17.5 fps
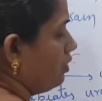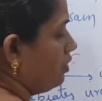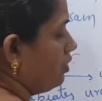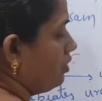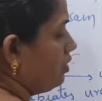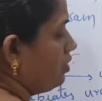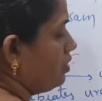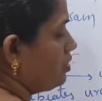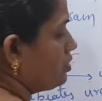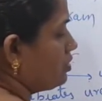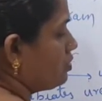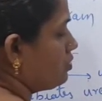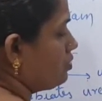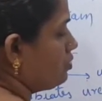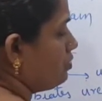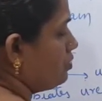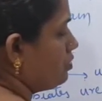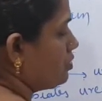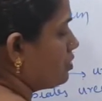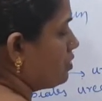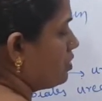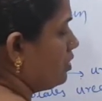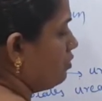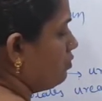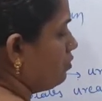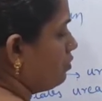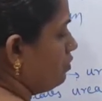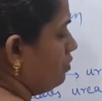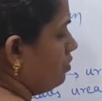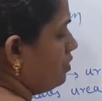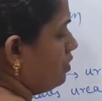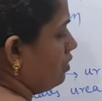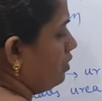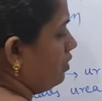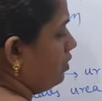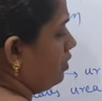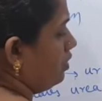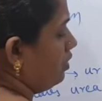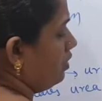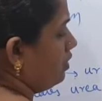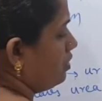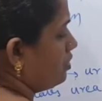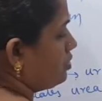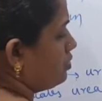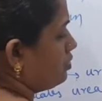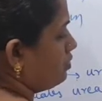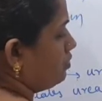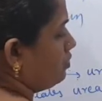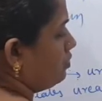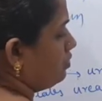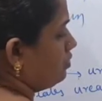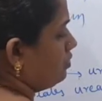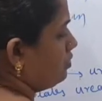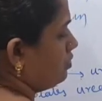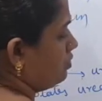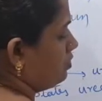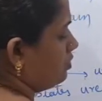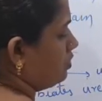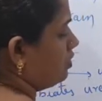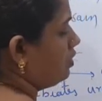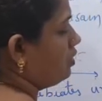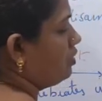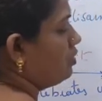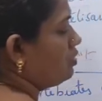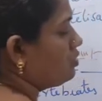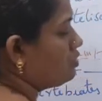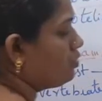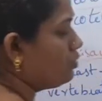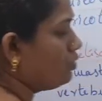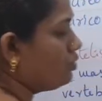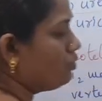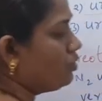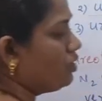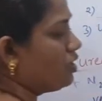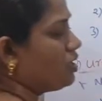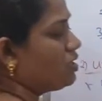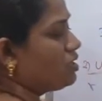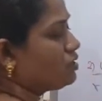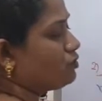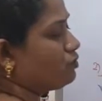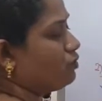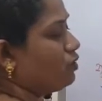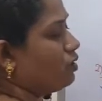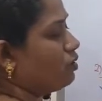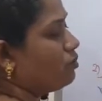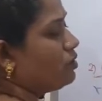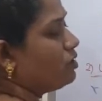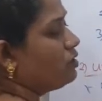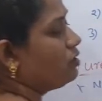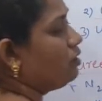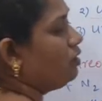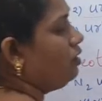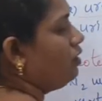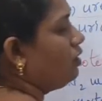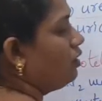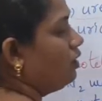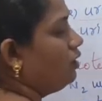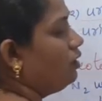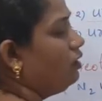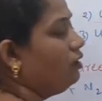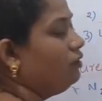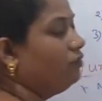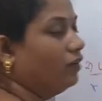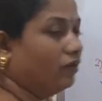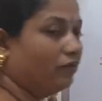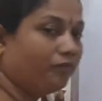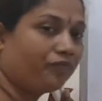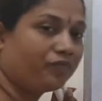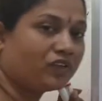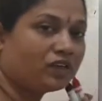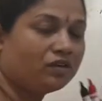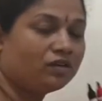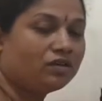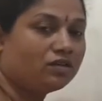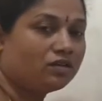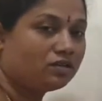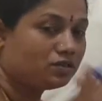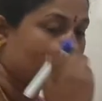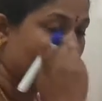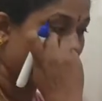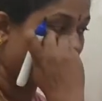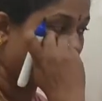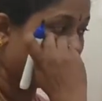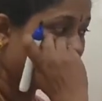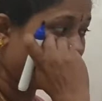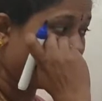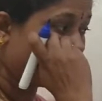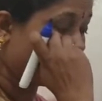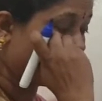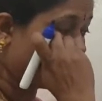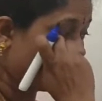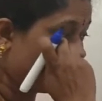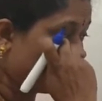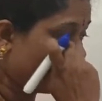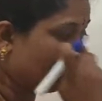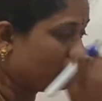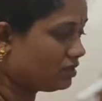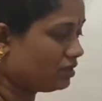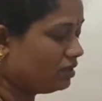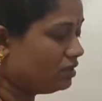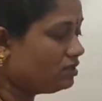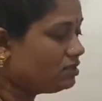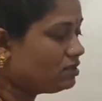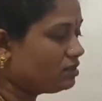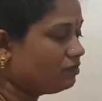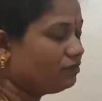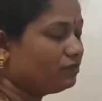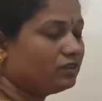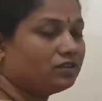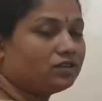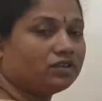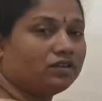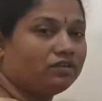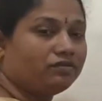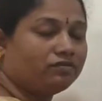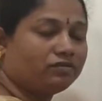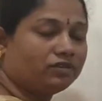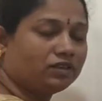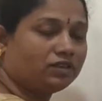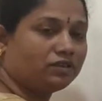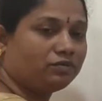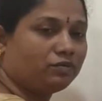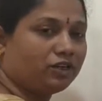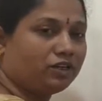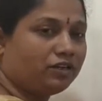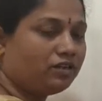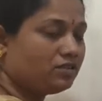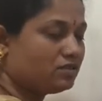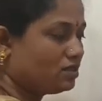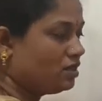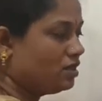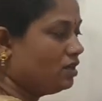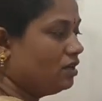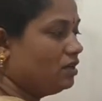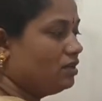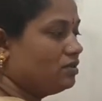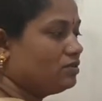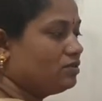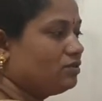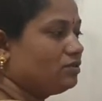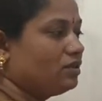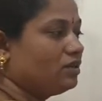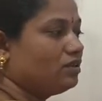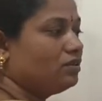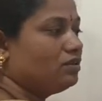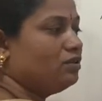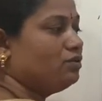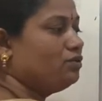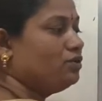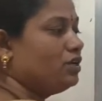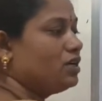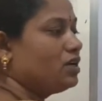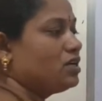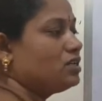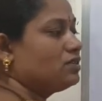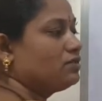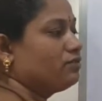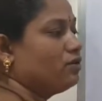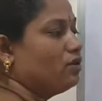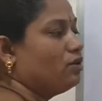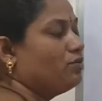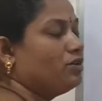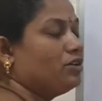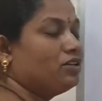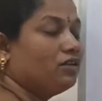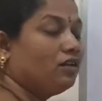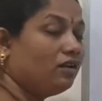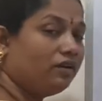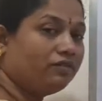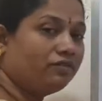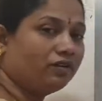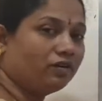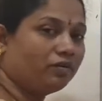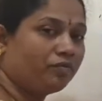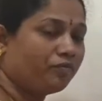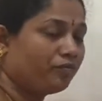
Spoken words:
NH2CO, NH2. So urea is formed in the liver. So in some vertebrates, so the urea is formed in the liver.